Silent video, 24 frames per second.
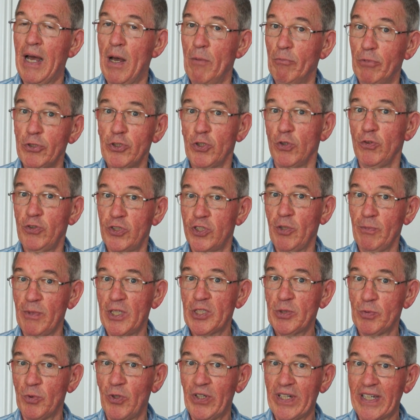produce so
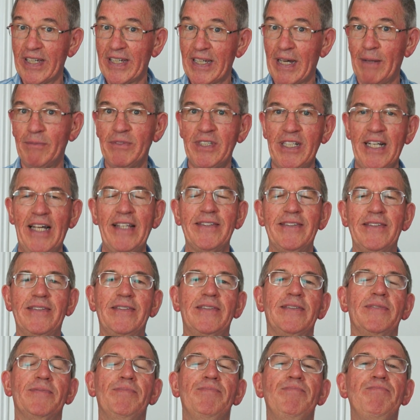much more income than
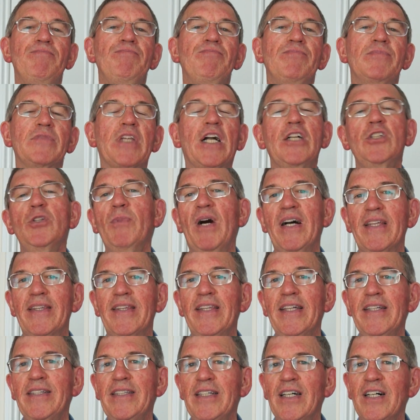others? And you might
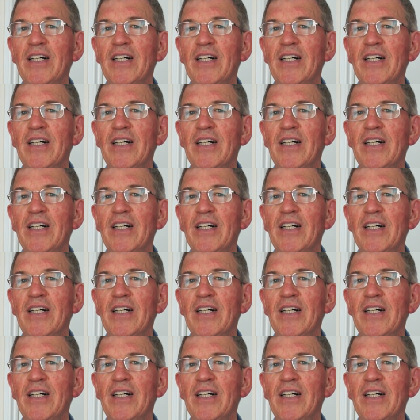think the